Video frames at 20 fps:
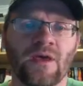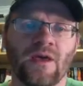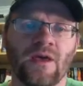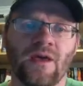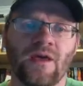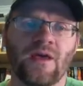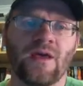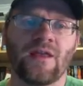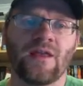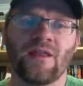
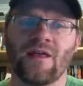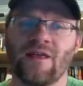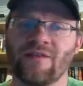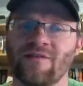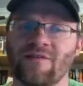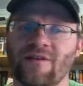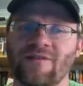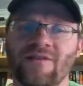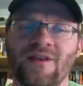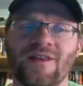And as
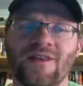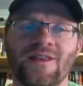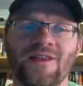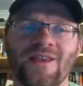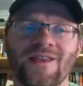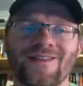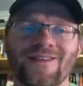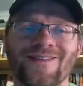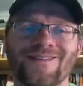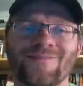I said,
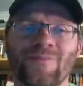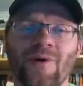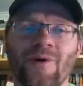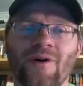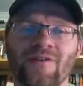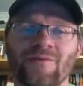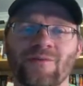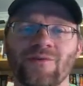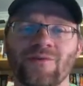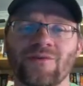it is
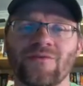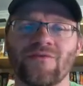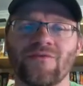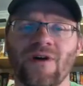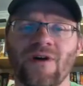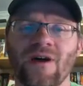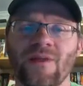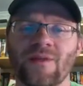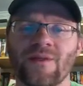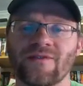impossible to
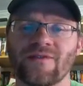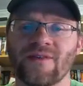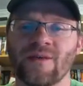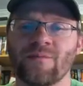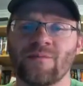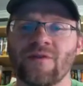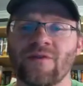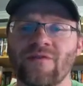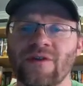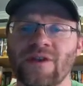find the
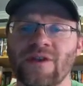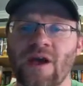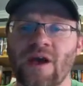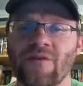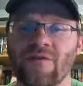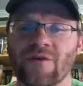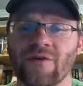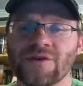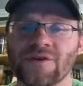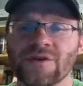sum of a
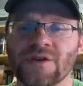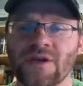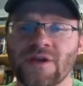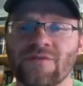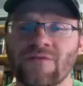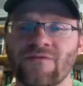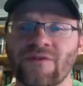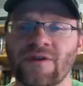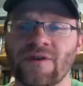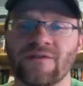divergent
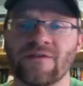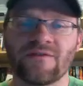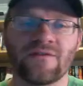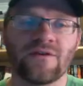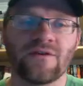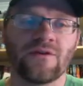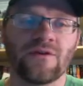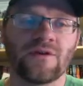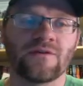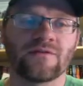infinite
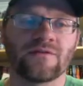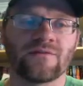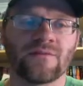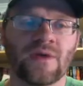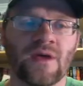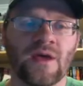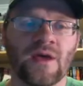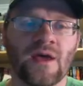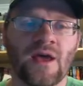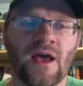series.
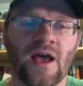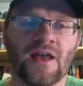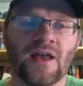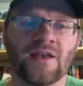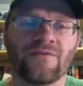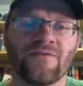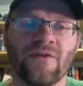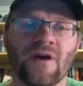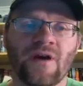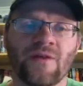And
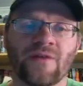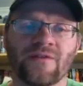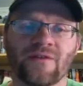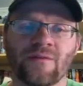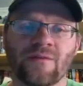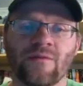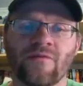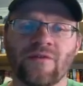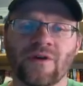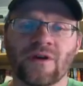to find the
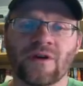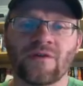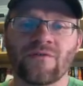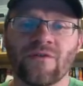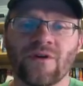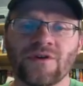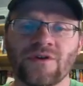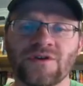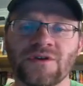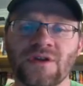sum of a
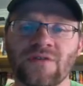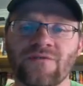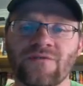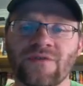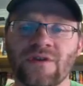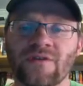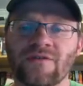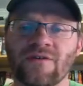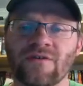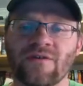convergent
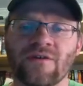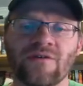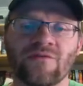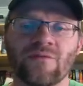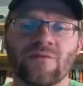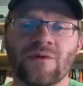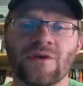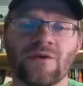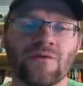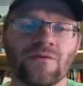infinite series,
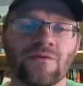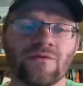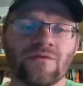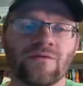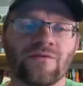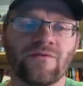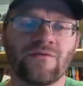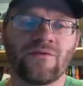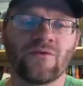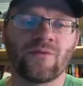we use
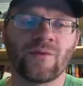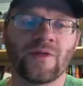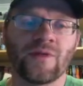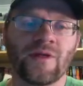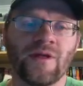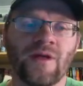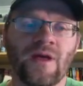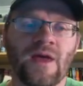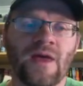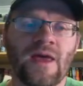the
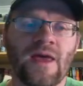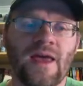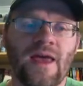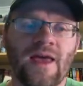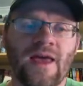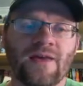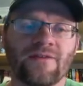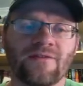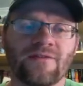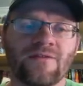formula
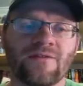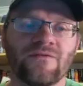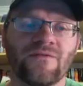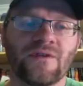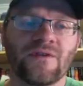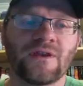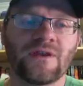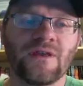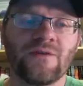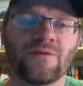S
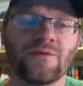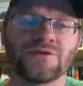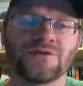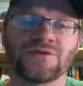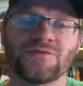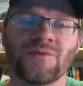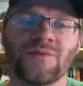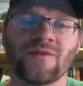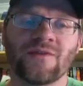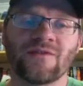infinity,
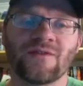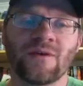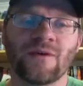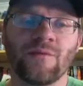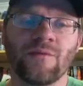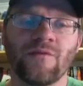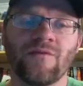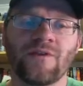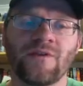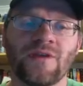which means sum
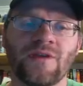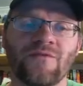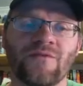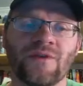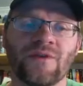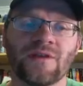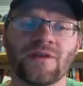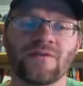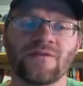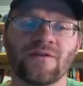of an
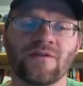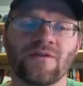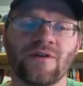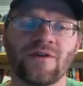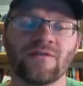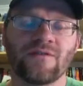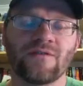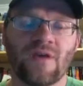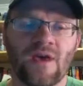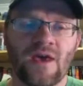infinite
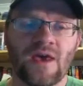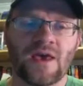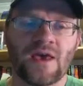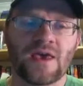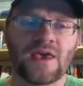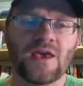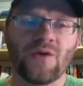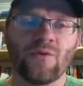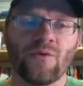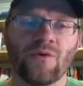series,
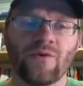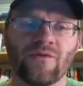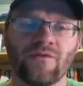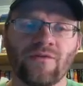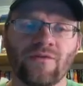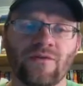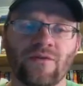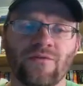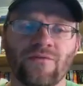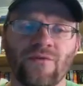equals
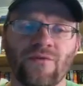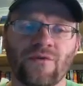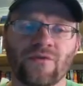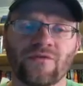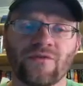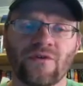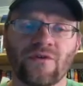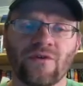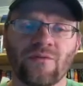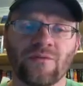your
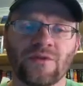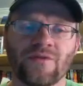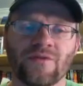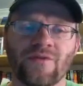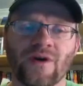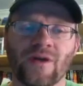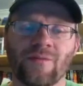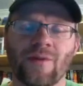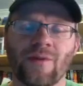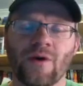first term
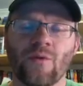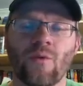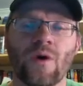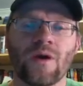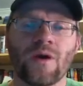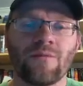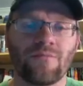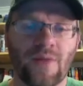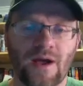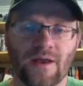divided by
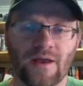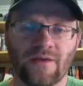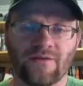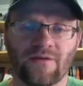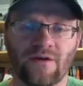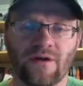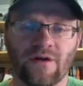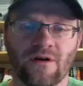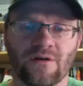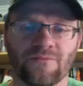1 minus
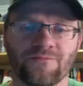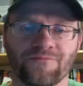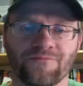R.